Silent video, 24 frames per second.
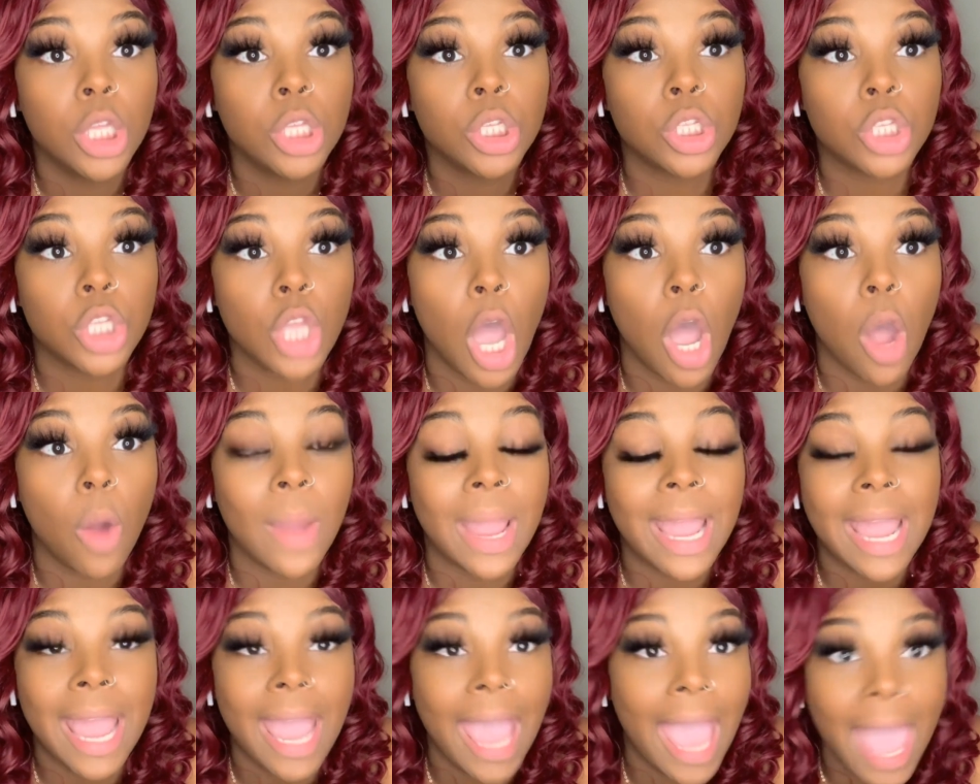So
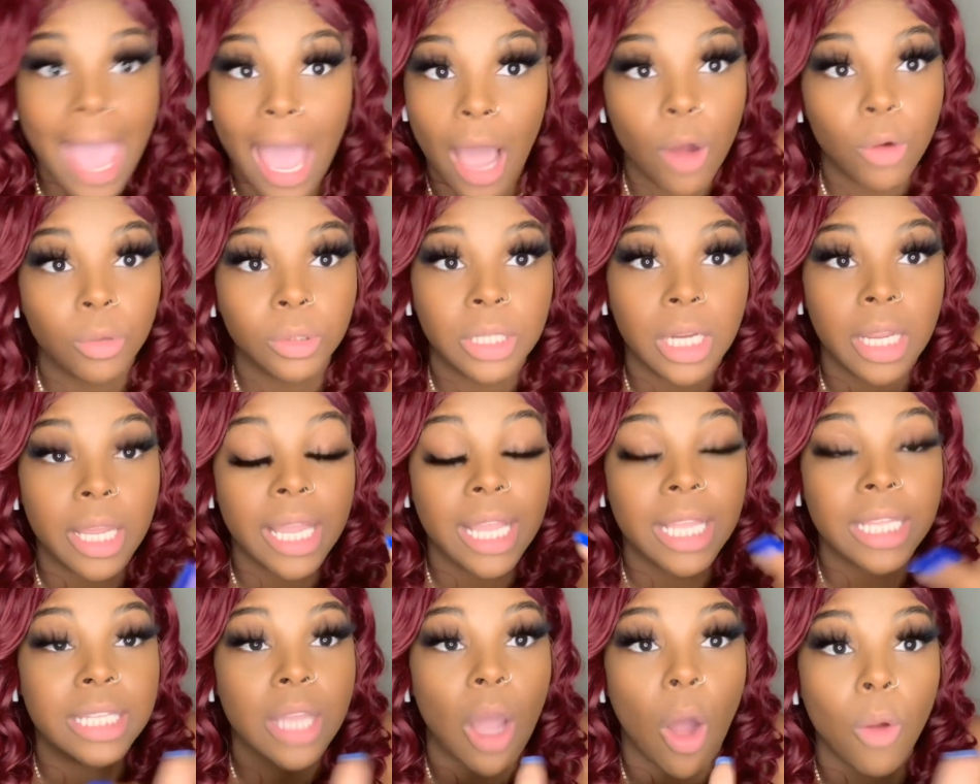it held.
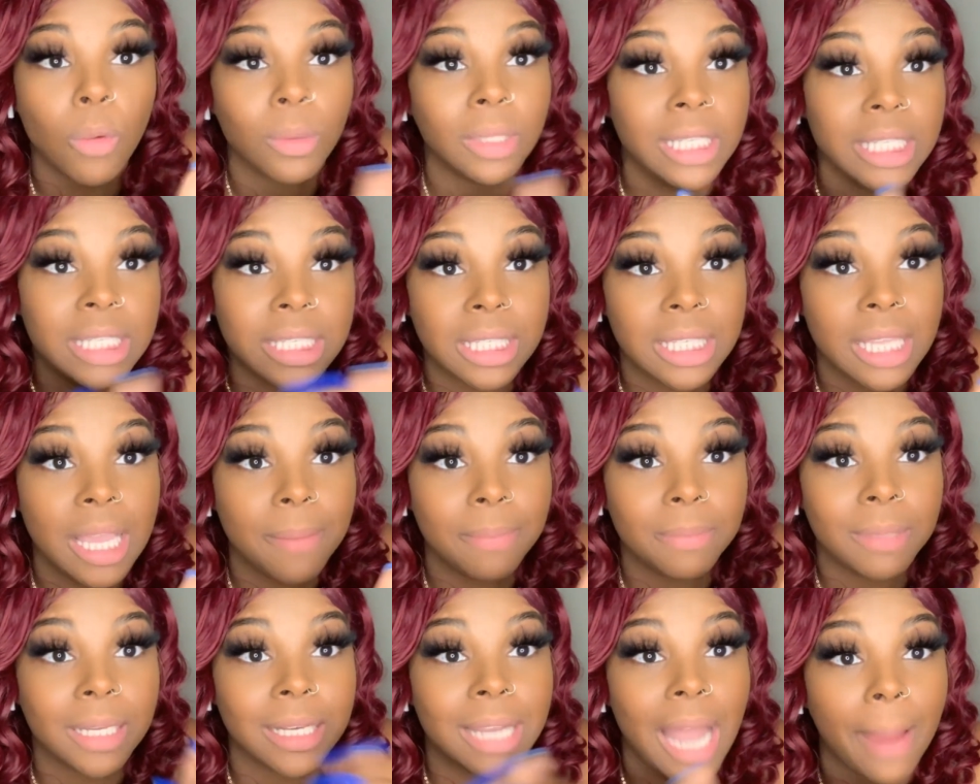It only
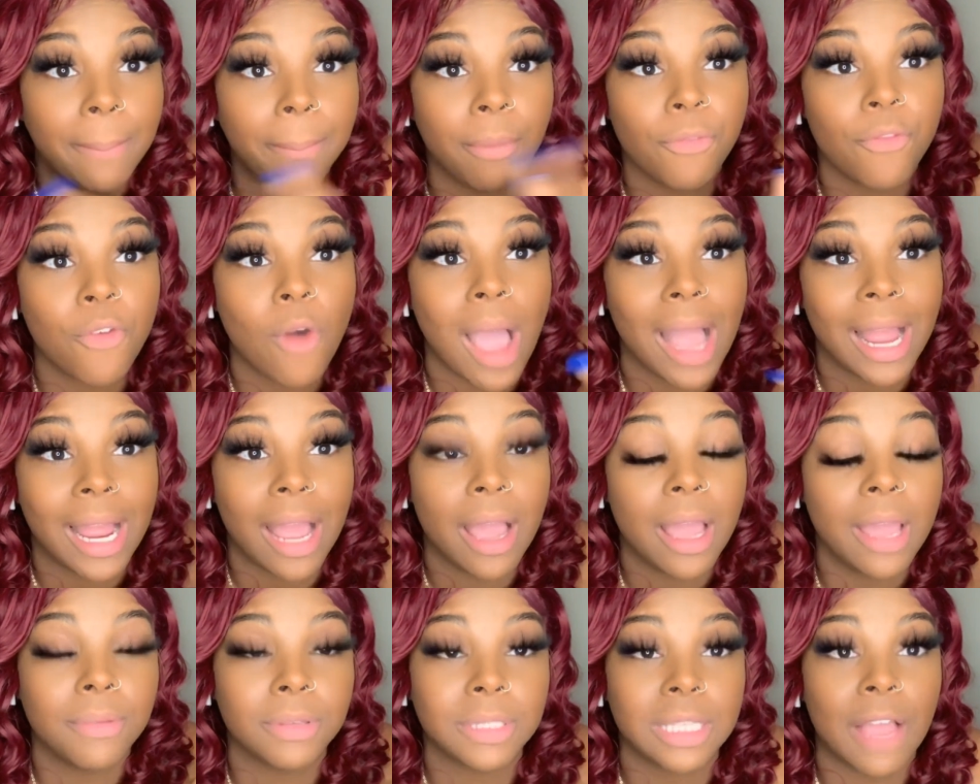slipped the night before I
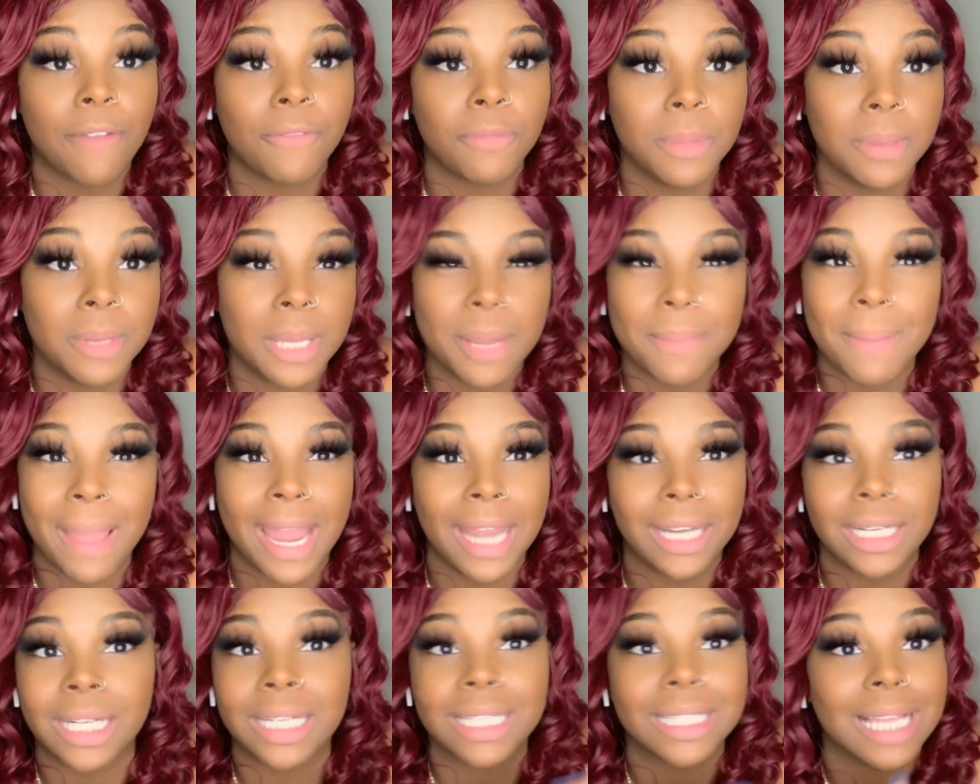got, it was time for me to get my
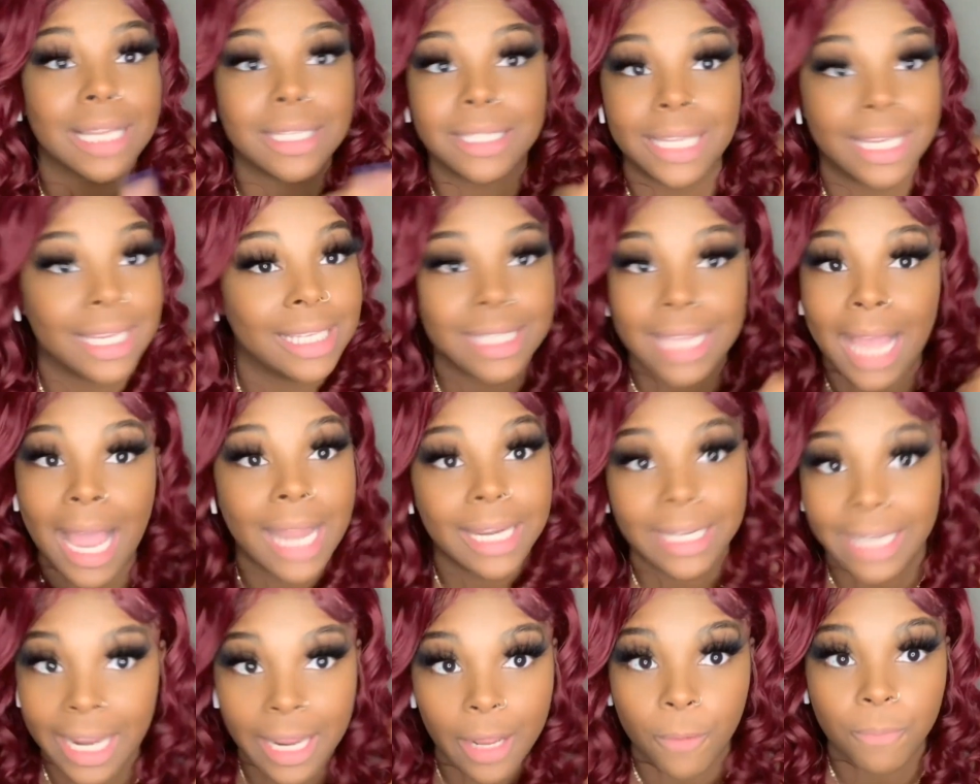hair done because I didn't tie
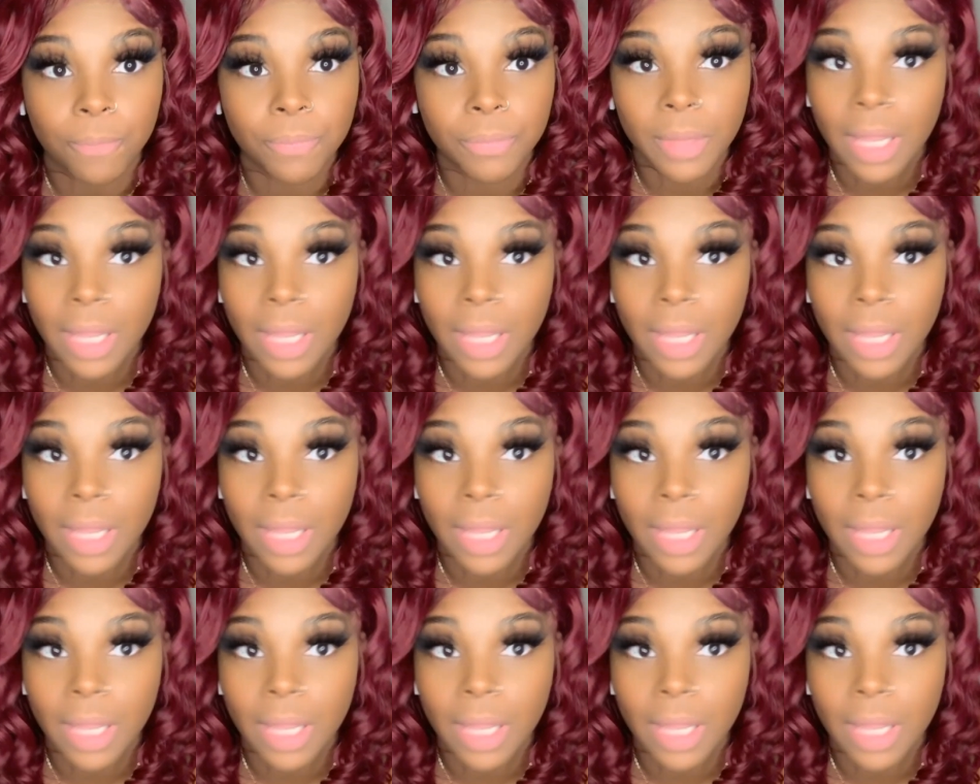it down.